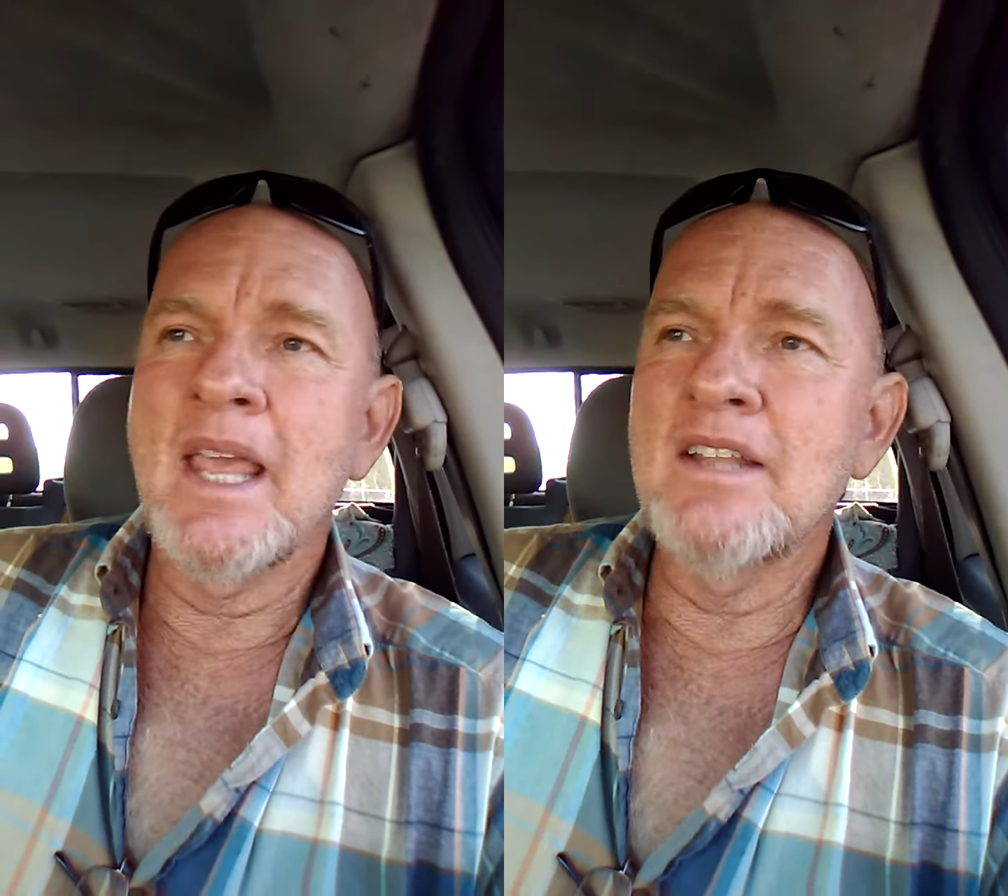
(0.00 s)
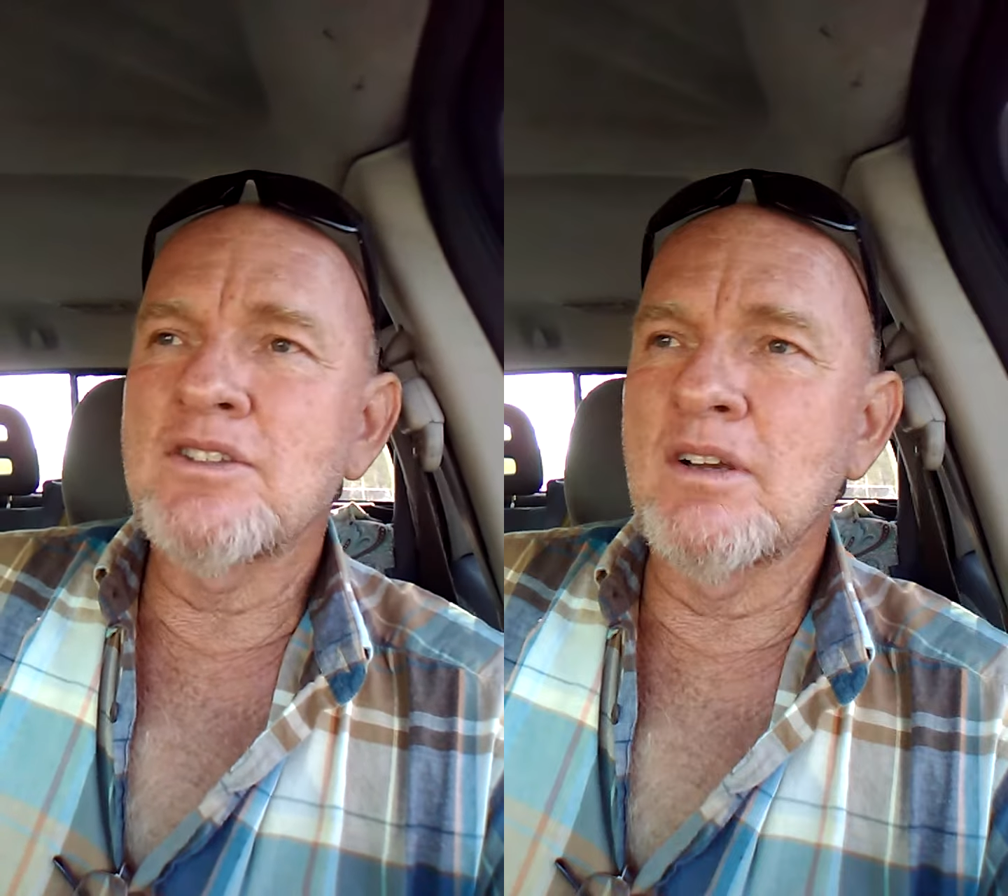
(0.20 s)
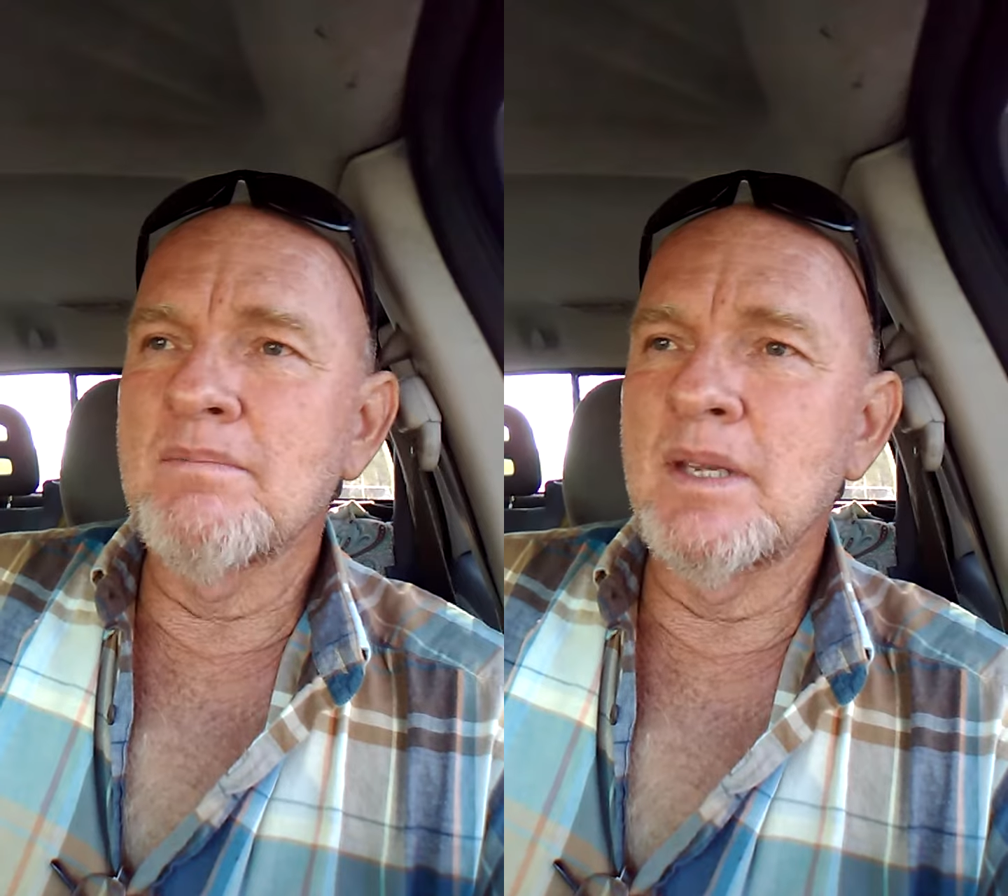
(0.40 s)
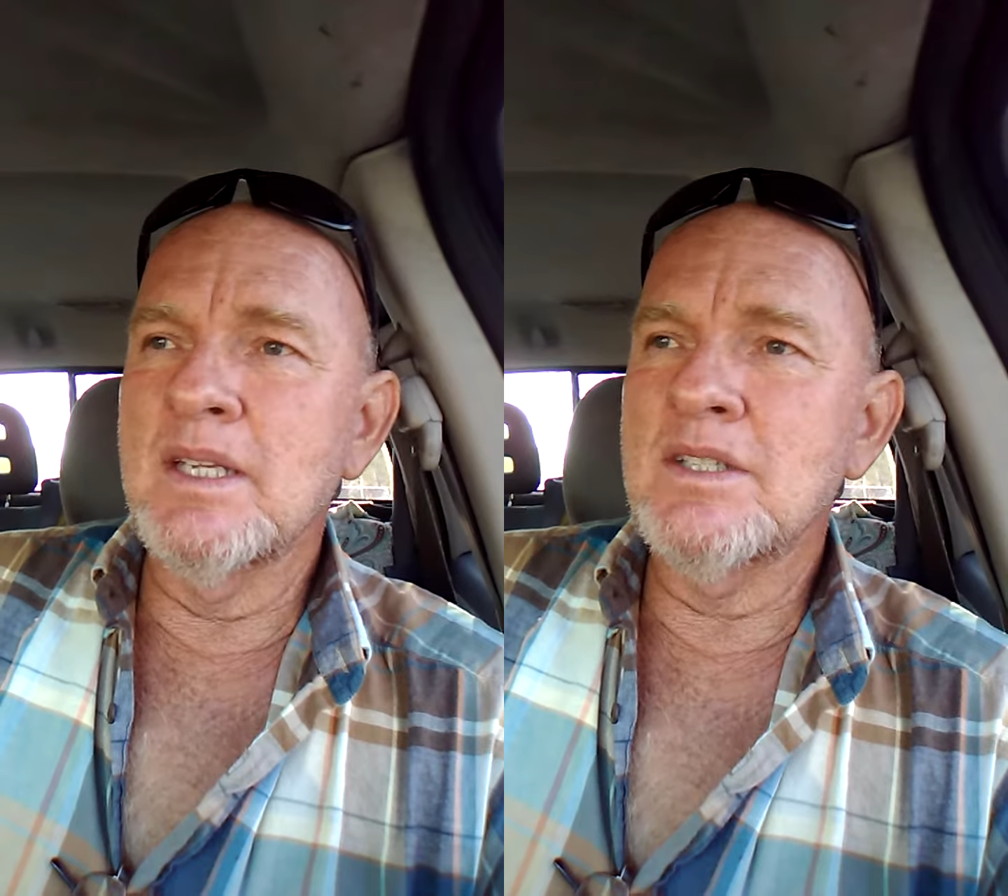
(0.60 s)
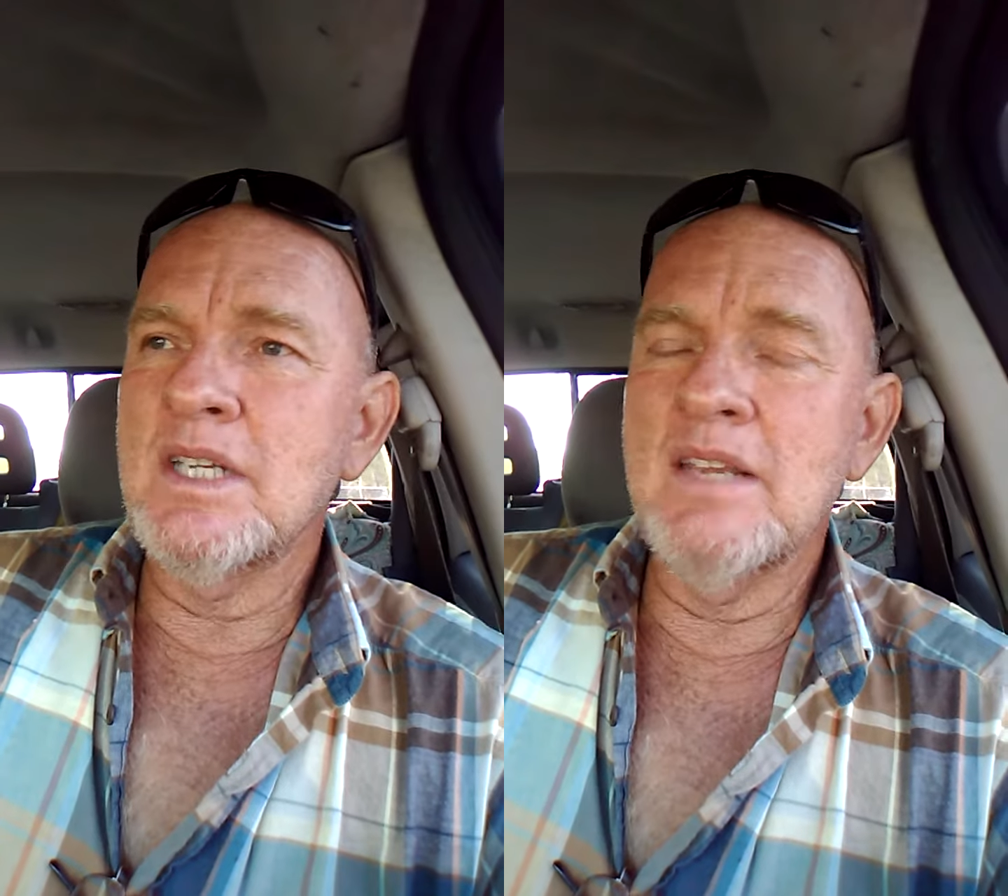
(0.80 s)
in some
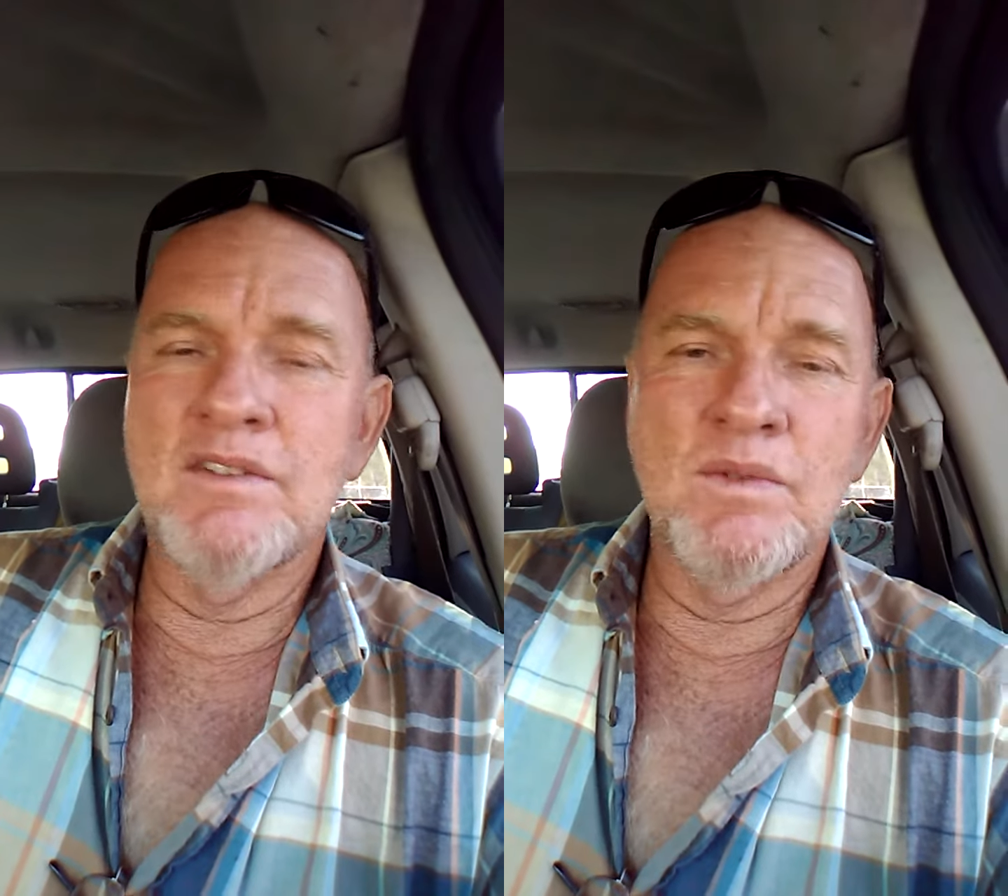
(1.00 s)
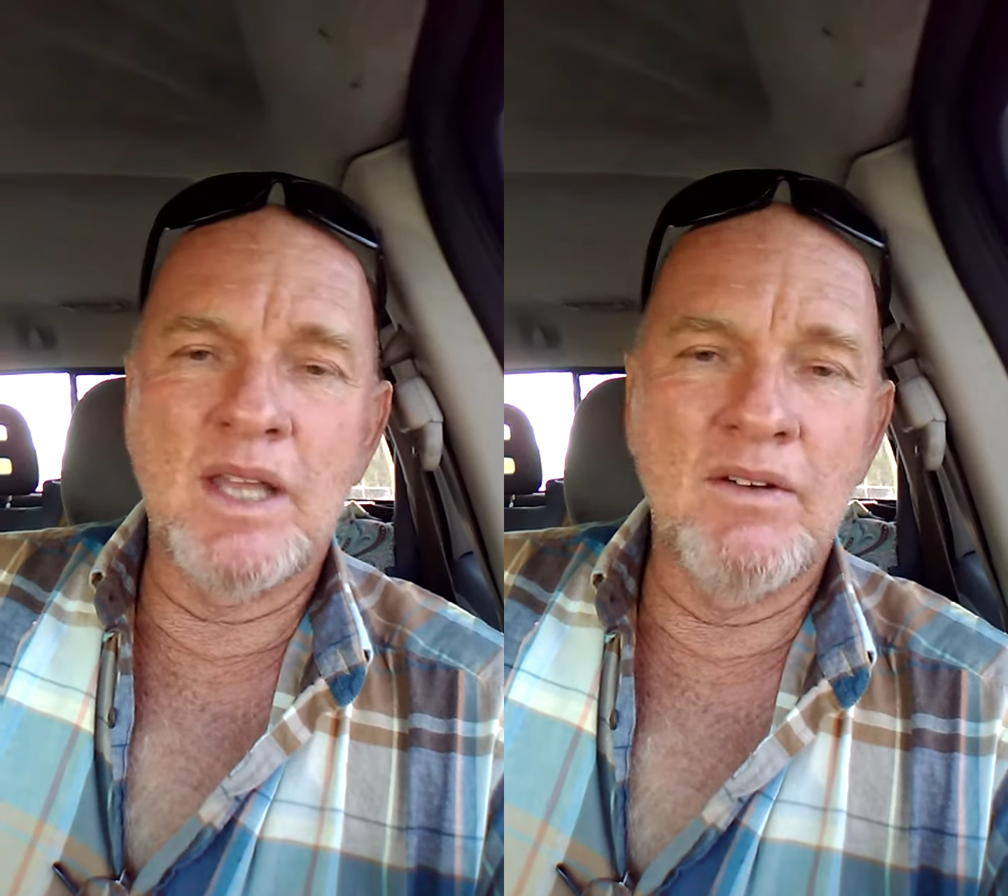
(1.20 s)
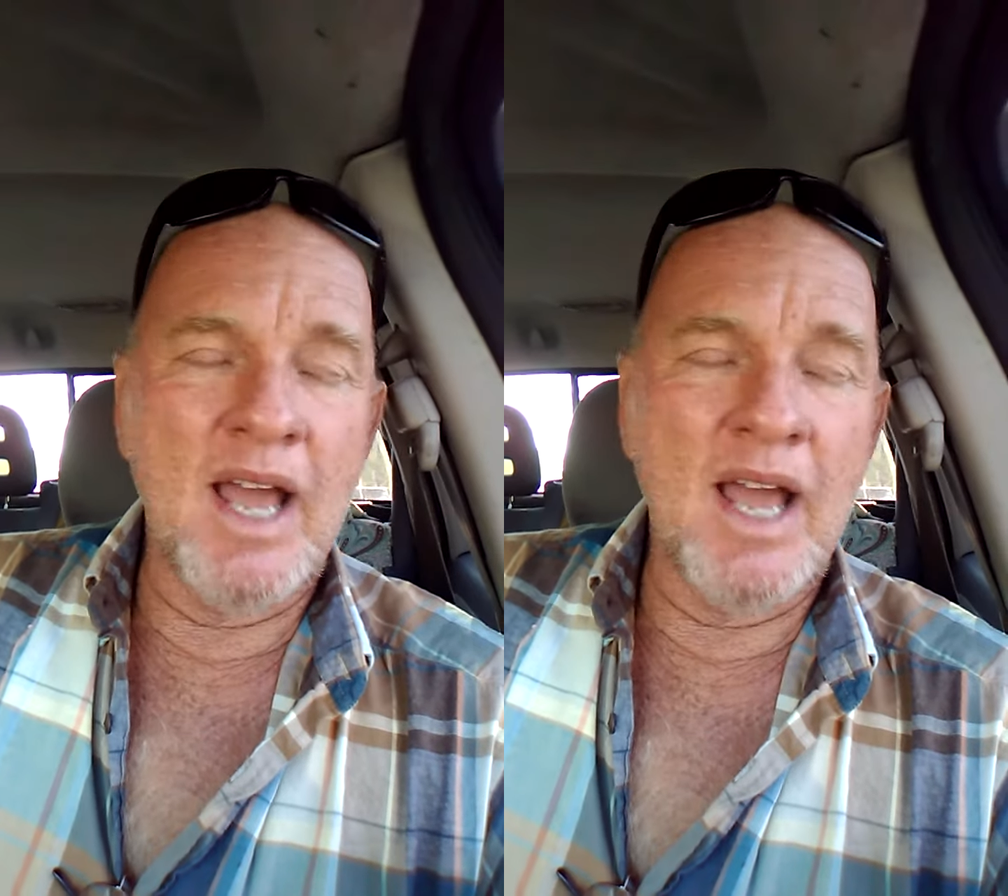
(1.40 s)
means, and even without